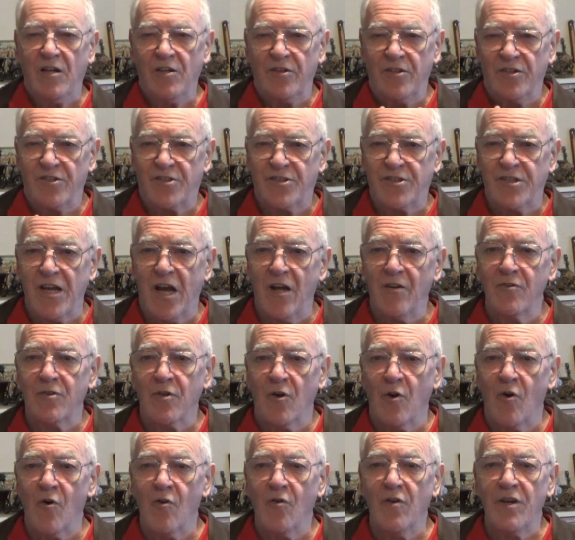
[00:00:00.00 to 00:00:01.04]
The sound
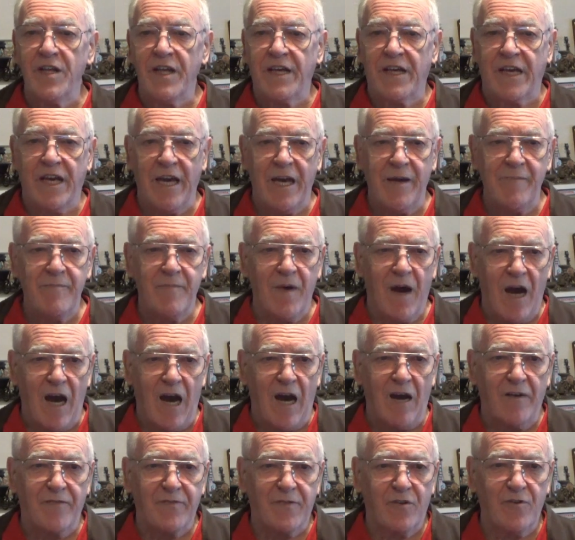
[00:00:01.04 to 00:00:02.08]
only came
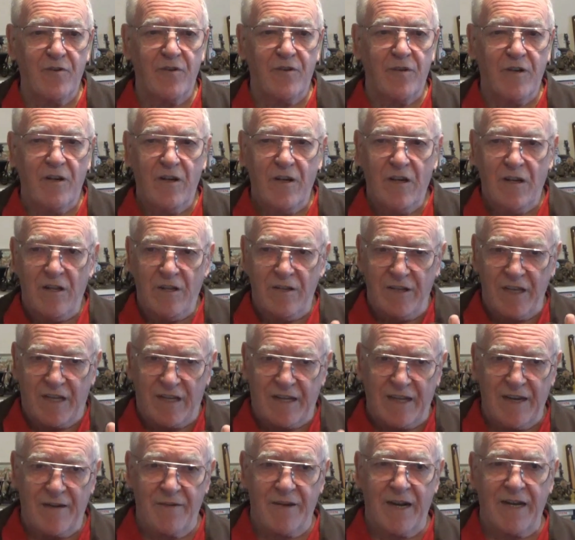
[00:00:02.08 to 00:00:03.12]
after the
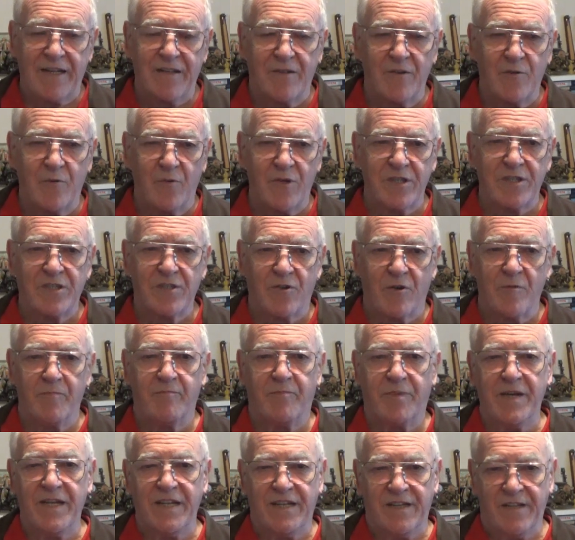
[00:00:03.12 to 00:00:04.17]
character was
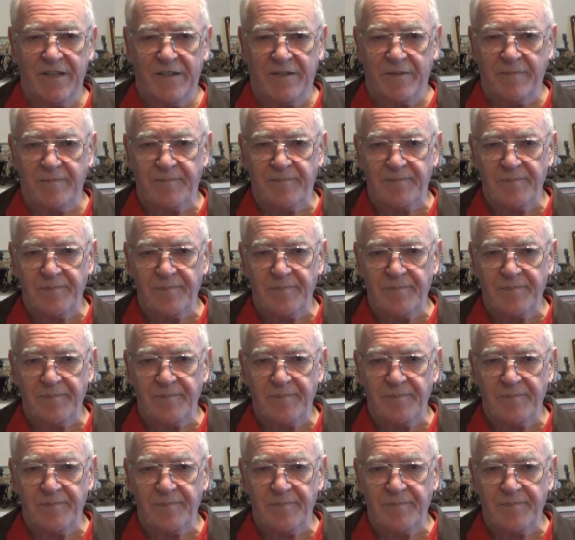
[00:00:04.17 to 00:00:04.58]
completed.